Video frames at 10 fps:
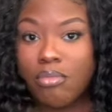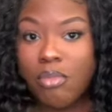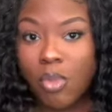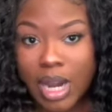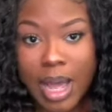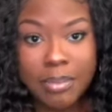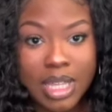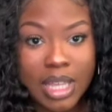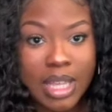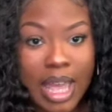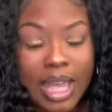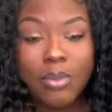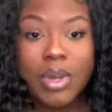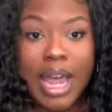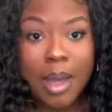when I'm looking
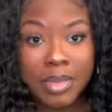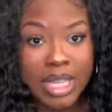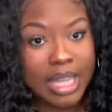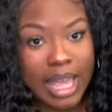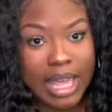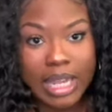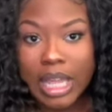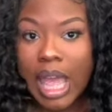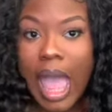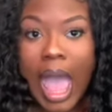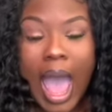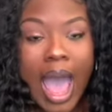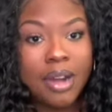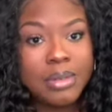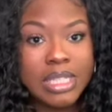at it, I
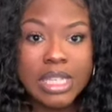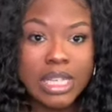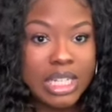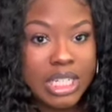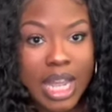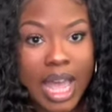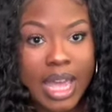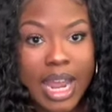don't see any shine.